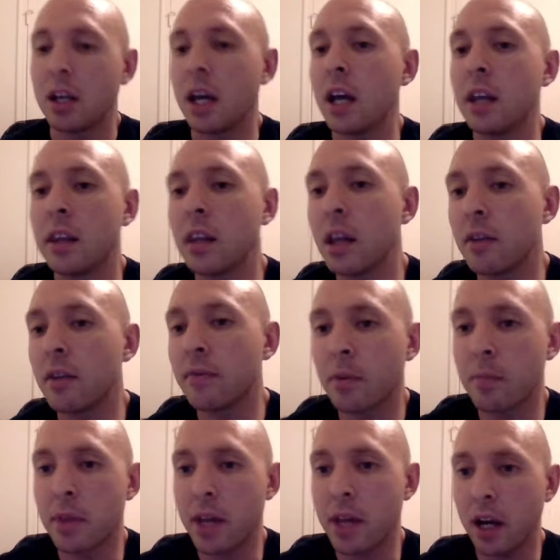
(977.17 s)
And then
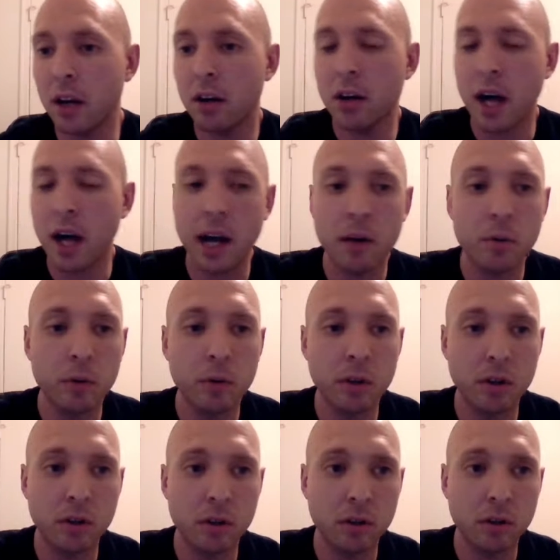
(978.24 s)
from there, I
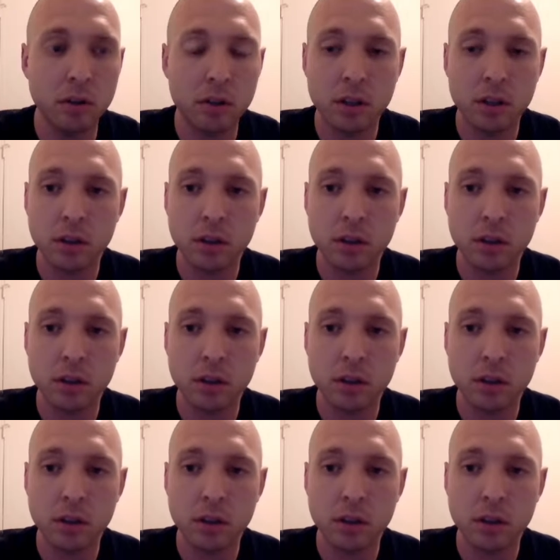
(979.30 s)
will